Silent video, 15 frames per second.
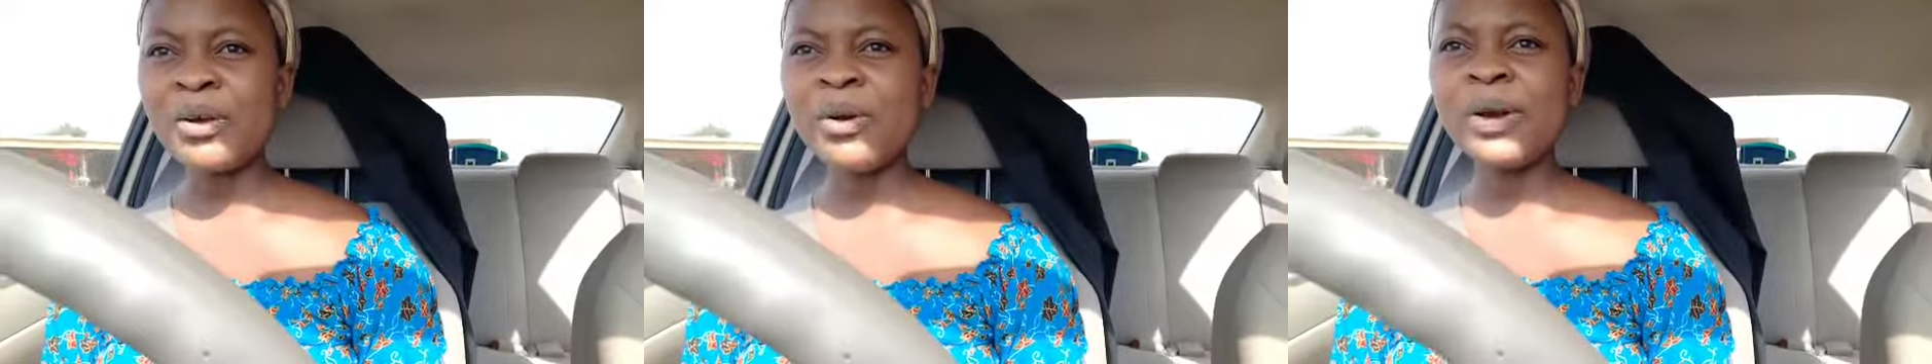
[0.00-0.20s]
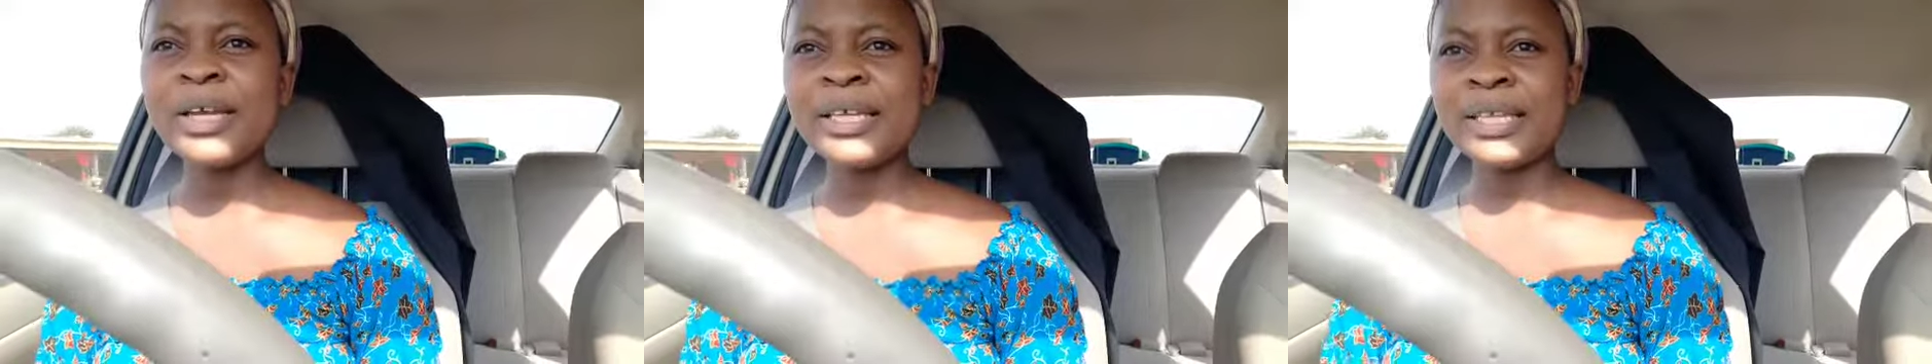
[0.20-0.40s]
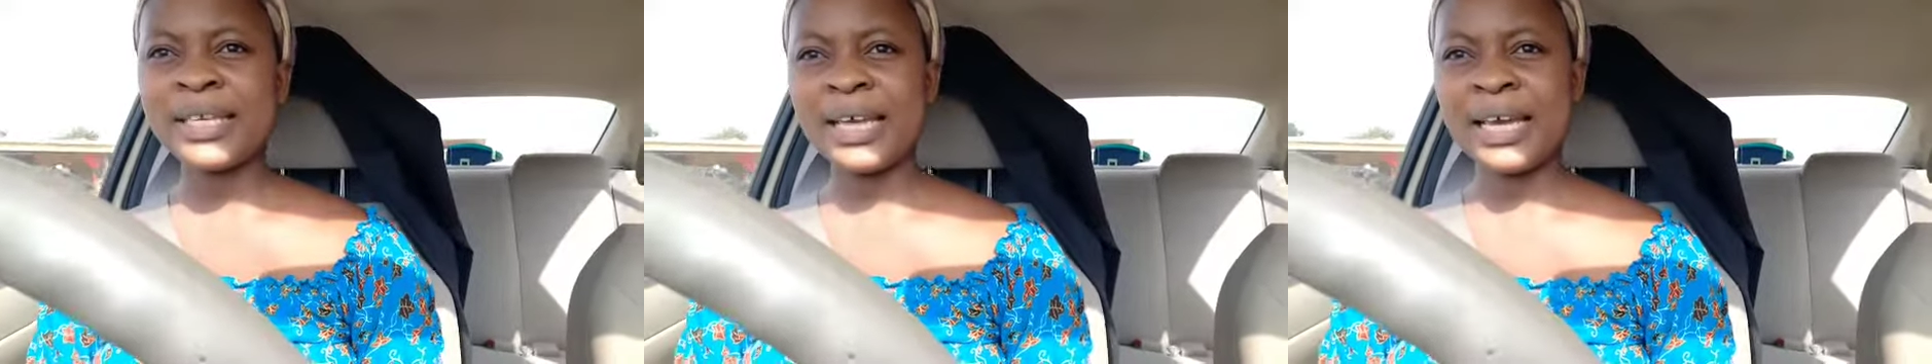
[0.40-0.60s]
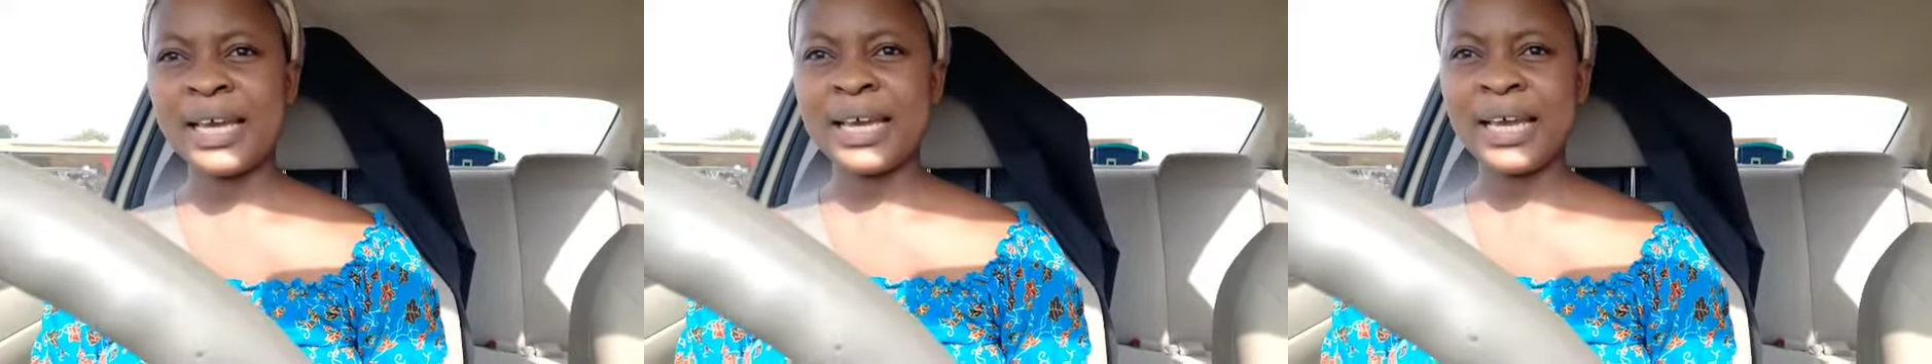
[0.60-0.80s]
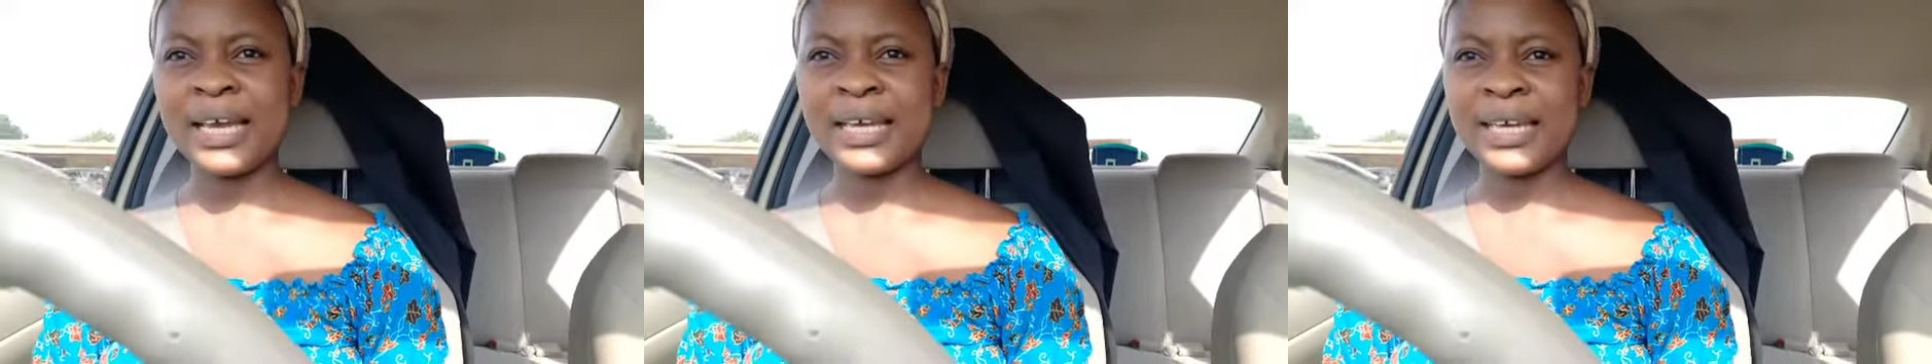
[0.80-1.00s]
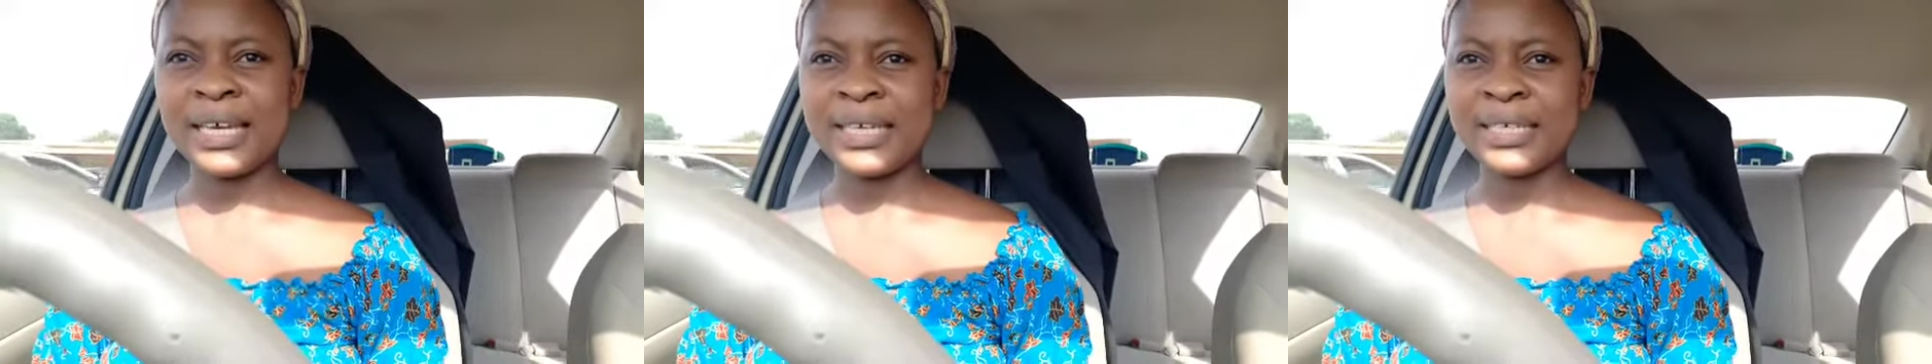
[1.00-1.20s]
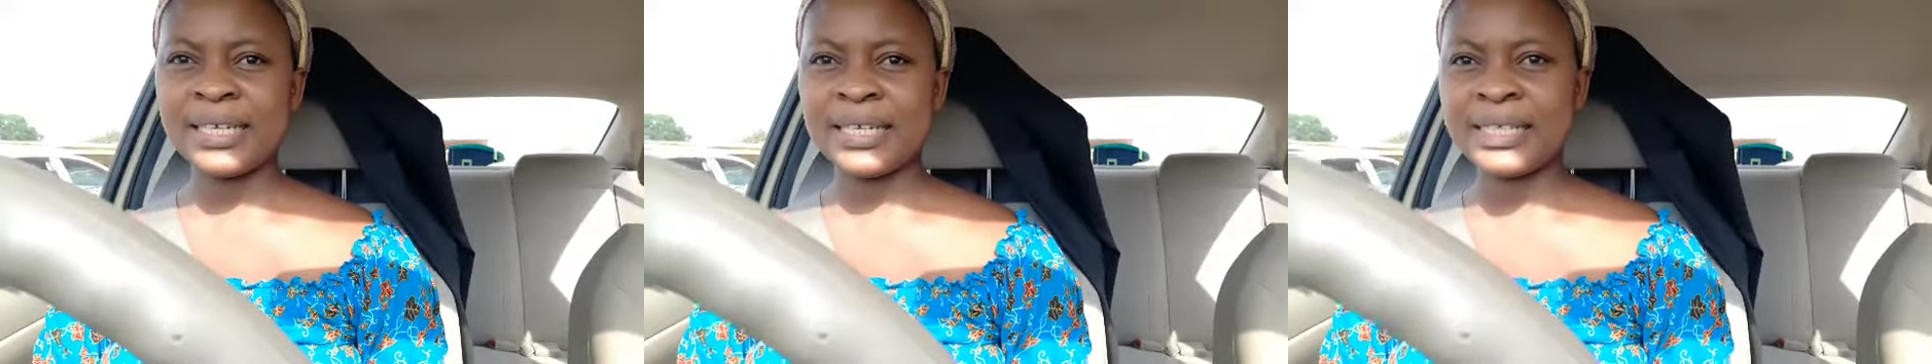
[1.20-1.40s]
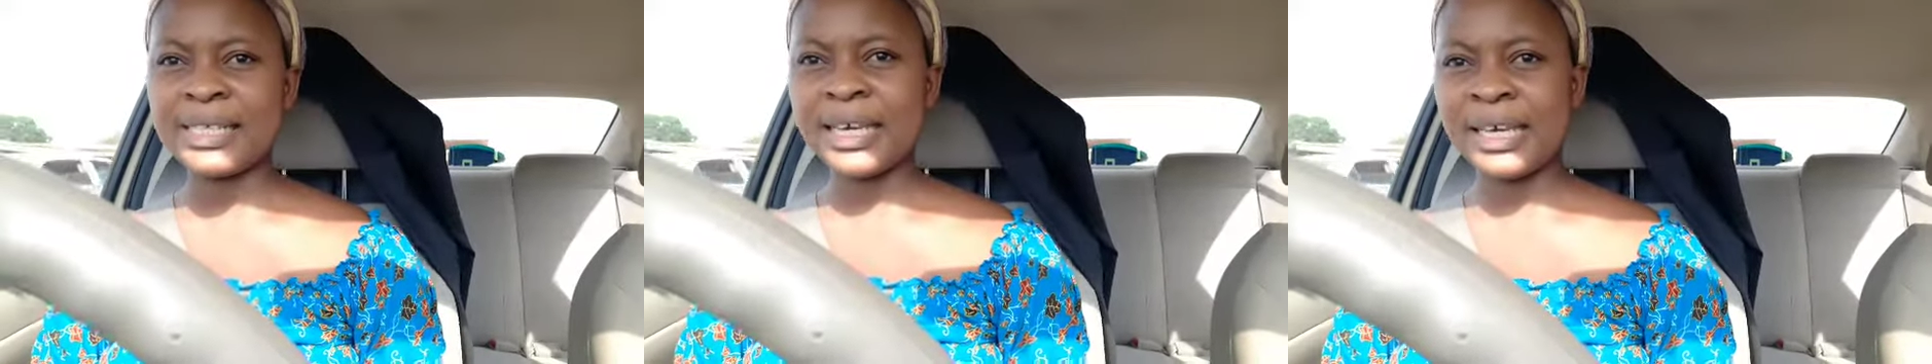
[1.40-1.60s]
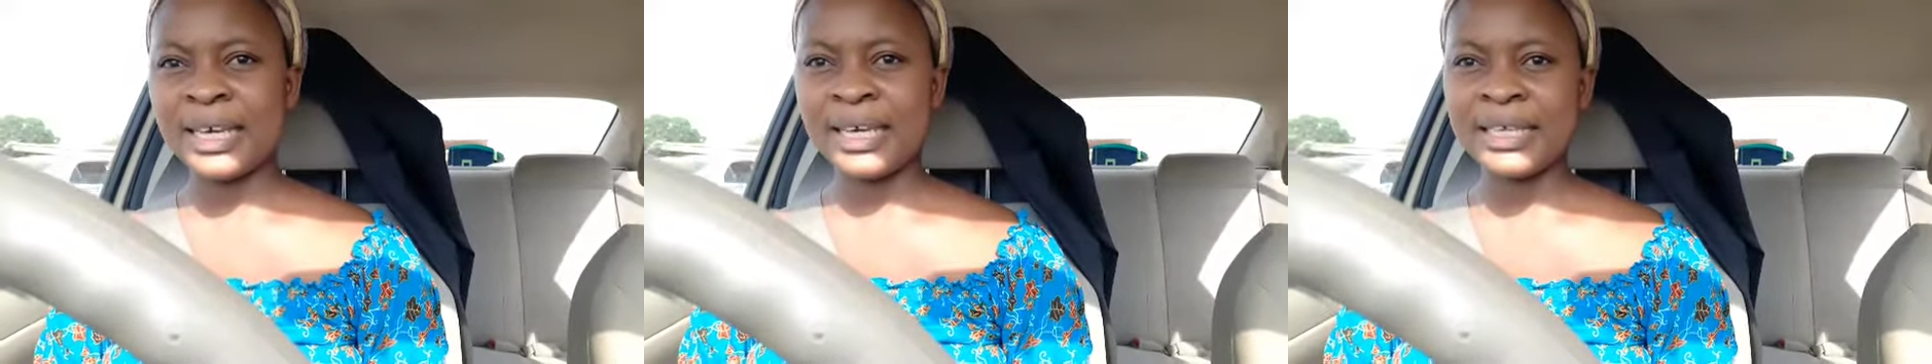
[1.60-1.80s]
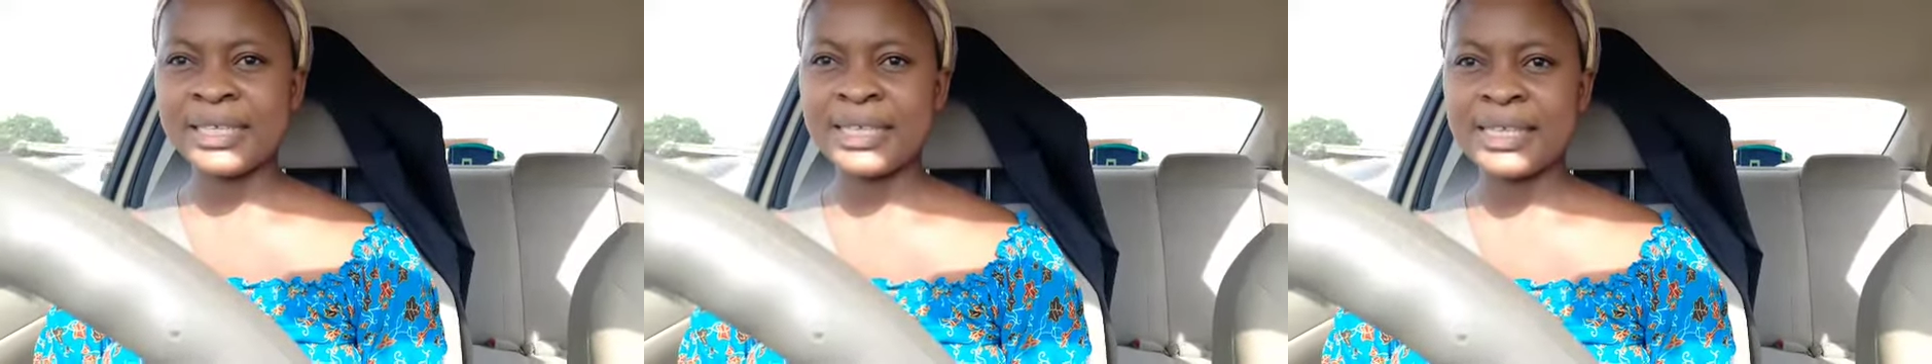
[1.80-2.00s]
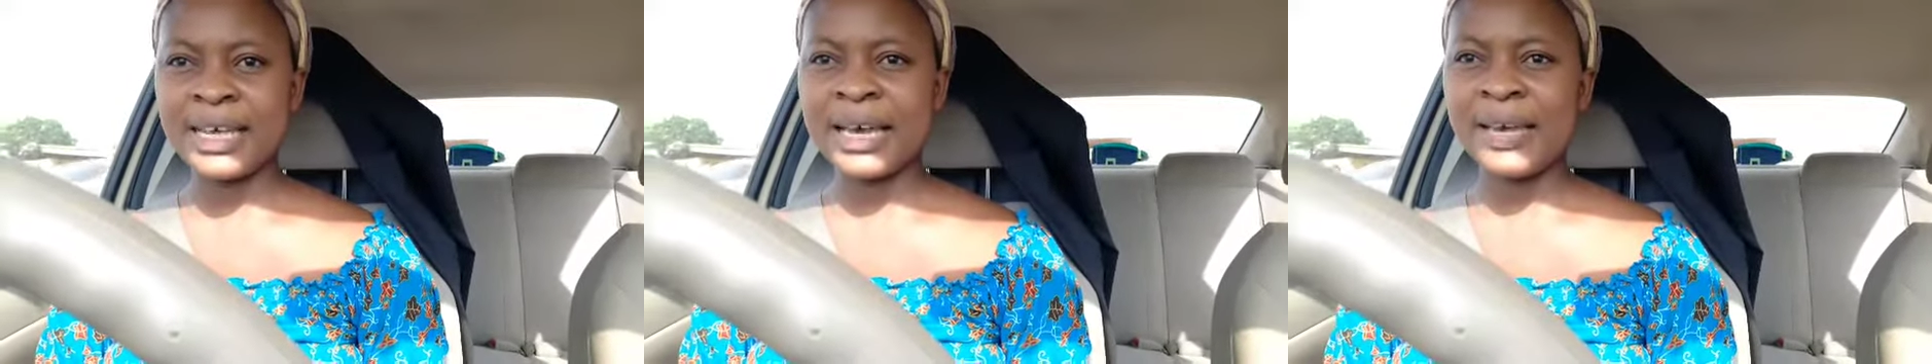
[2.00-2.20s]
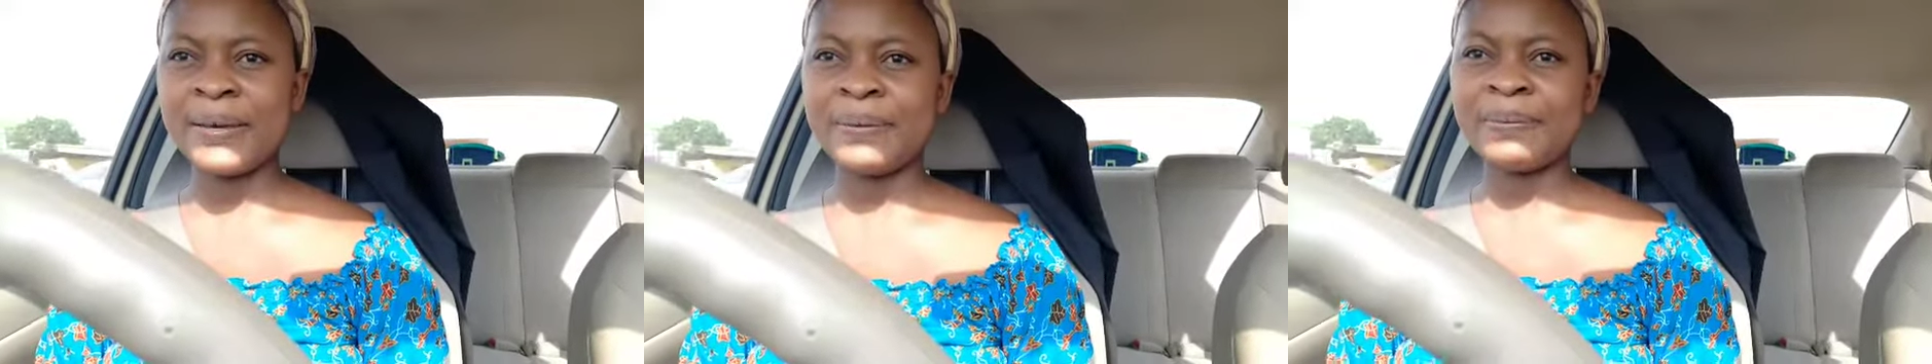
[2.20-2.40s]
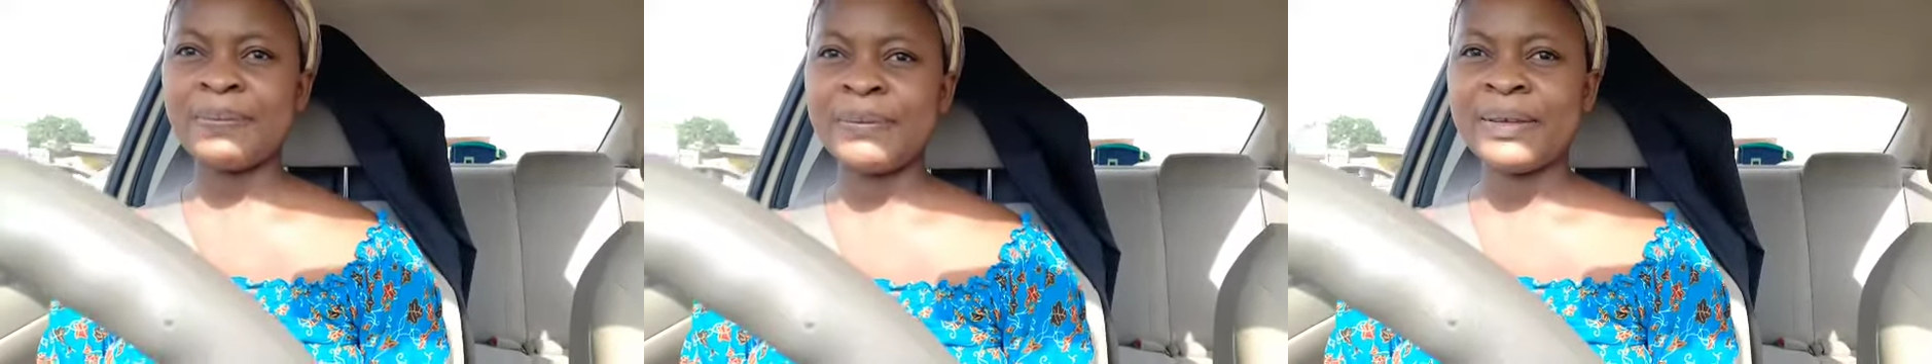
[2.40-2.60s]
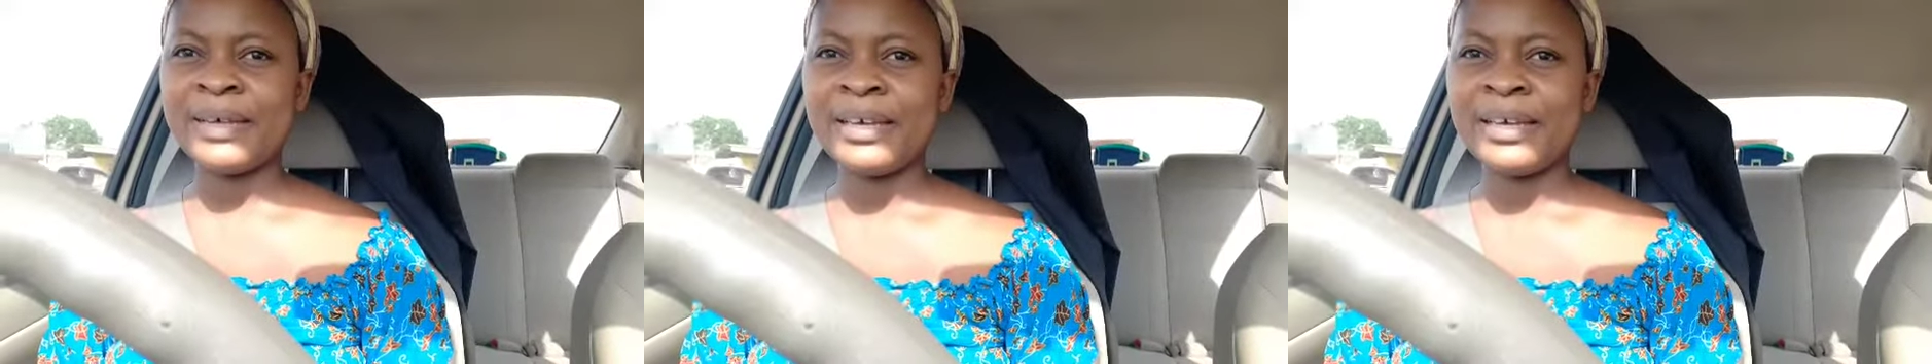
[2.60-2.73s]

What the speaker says: going there again the second time.